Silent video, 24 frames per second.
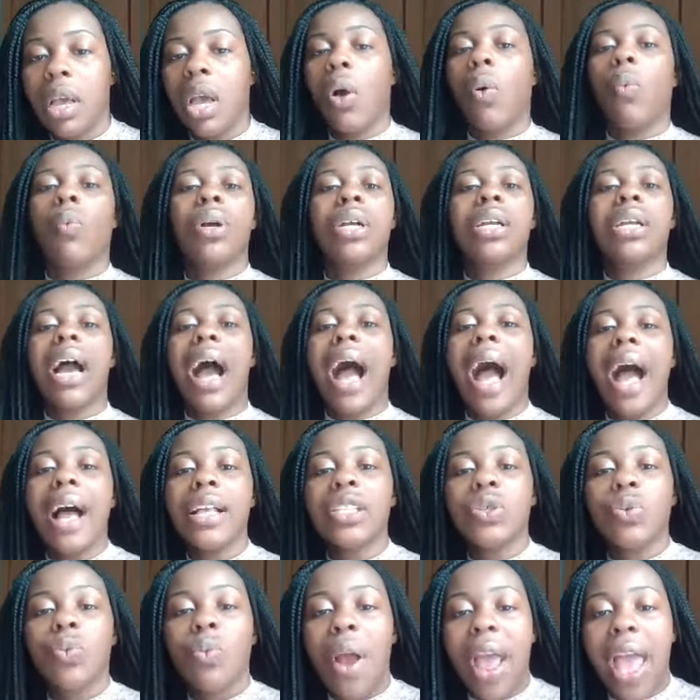When
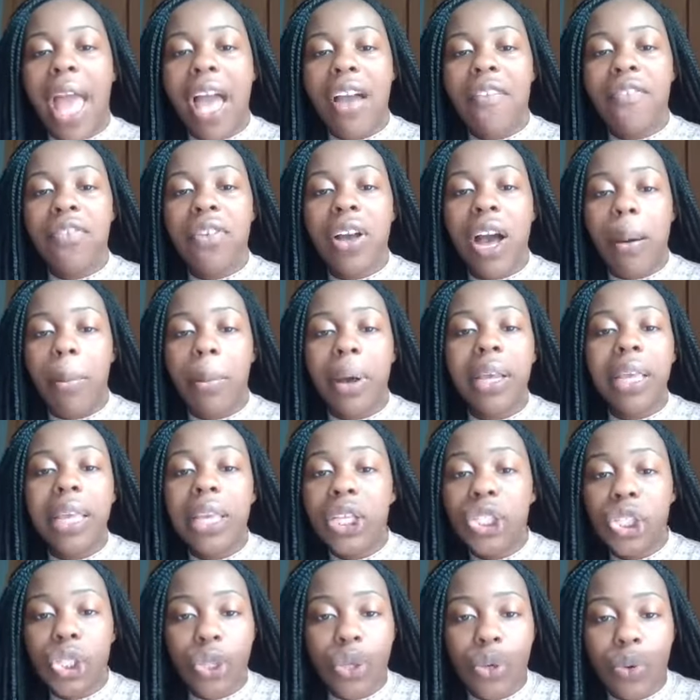God's wrath come
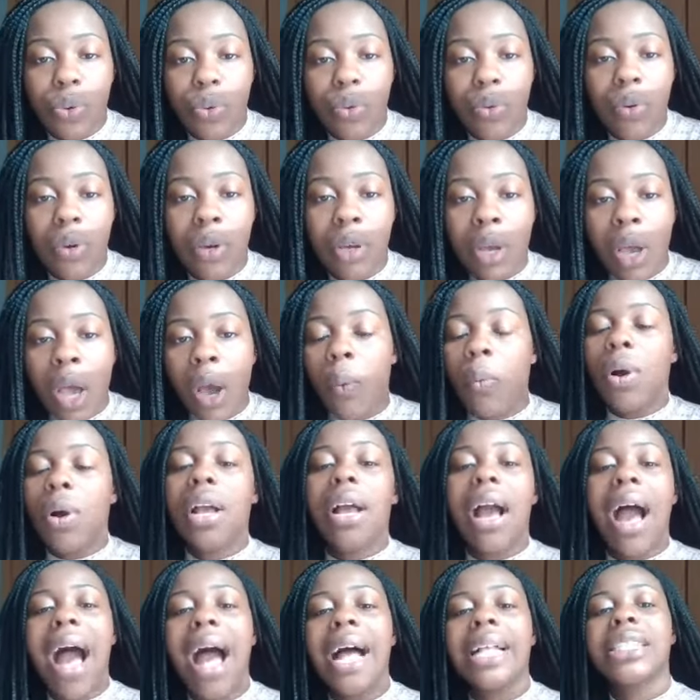against you, when
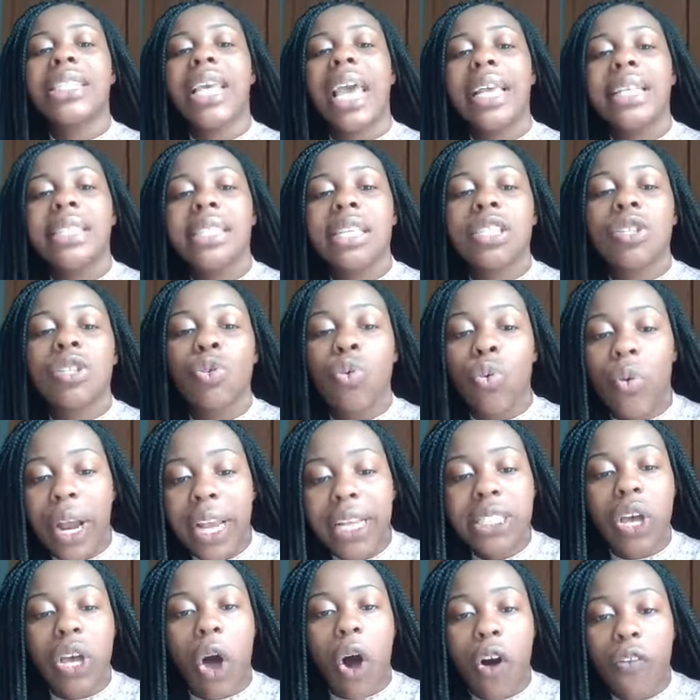God takes his
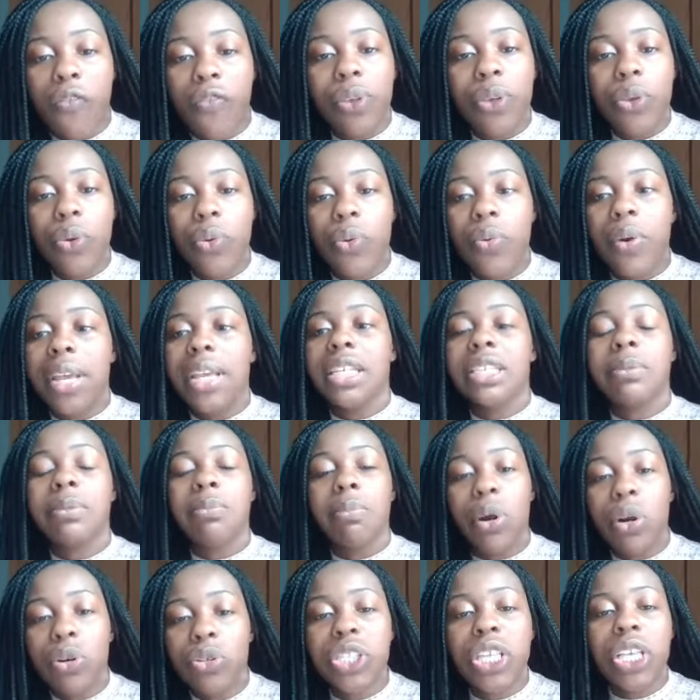grace off of you and his
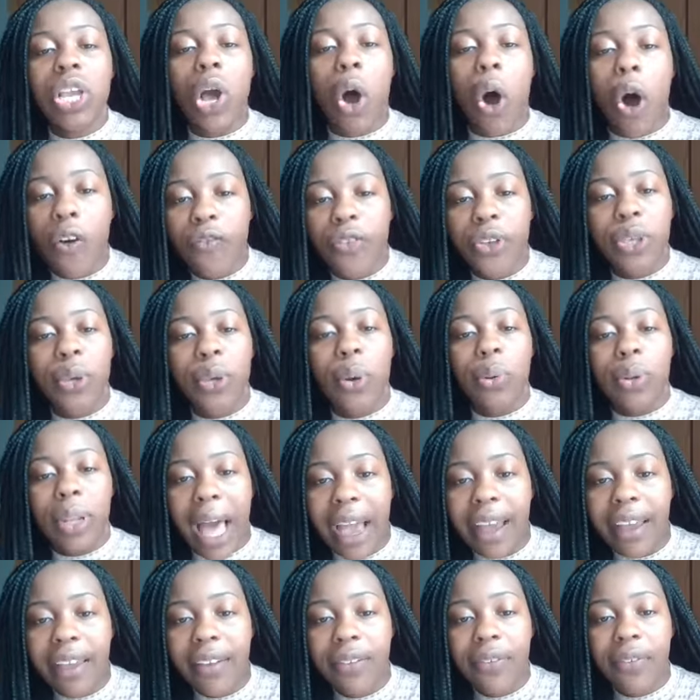mercy off of your
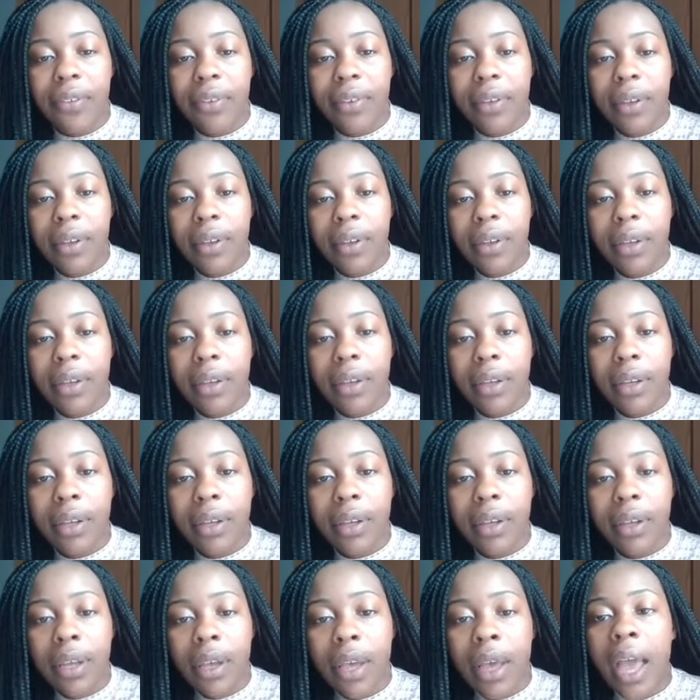life,
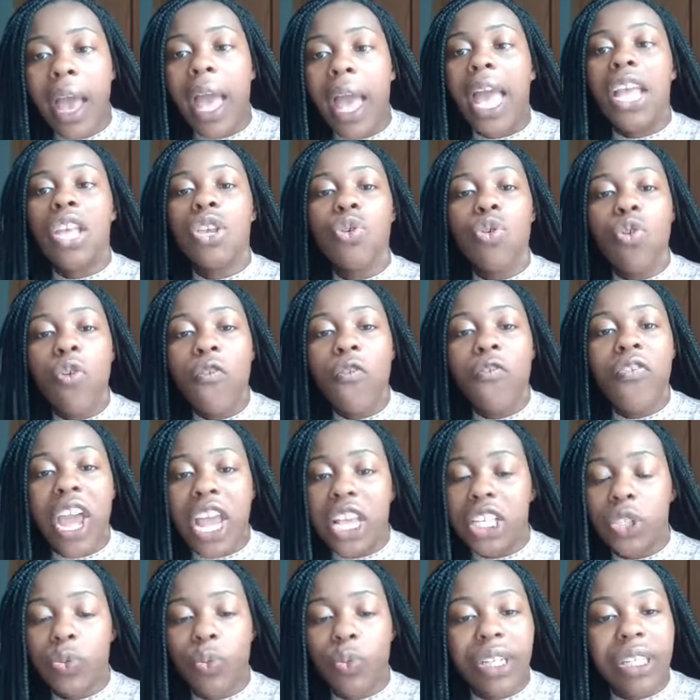and you
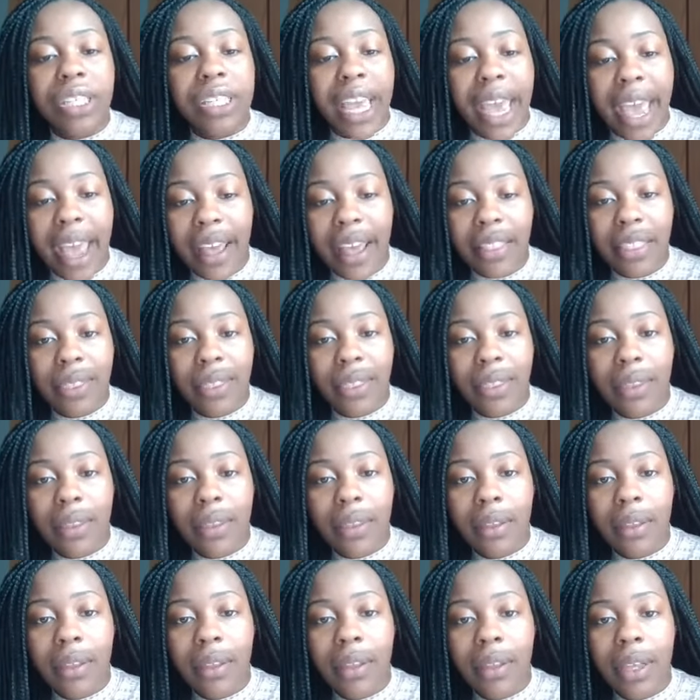face with death,
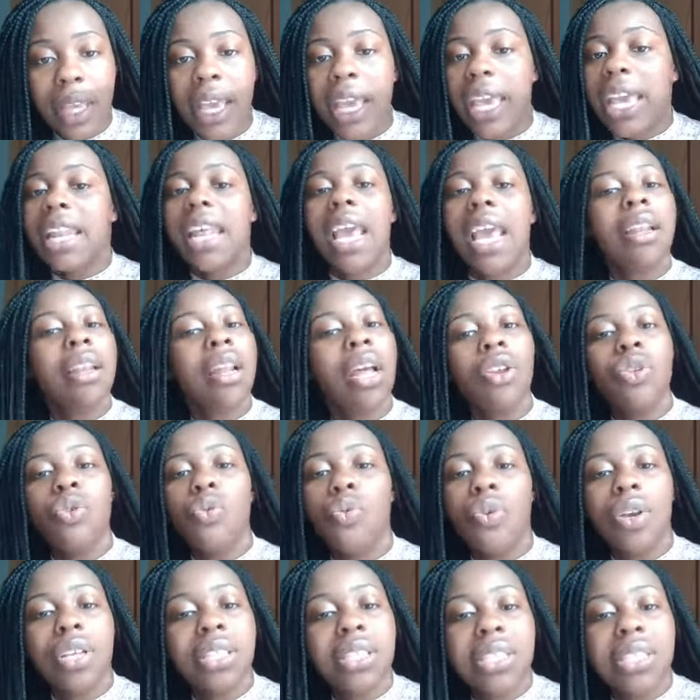it ain't nothing you can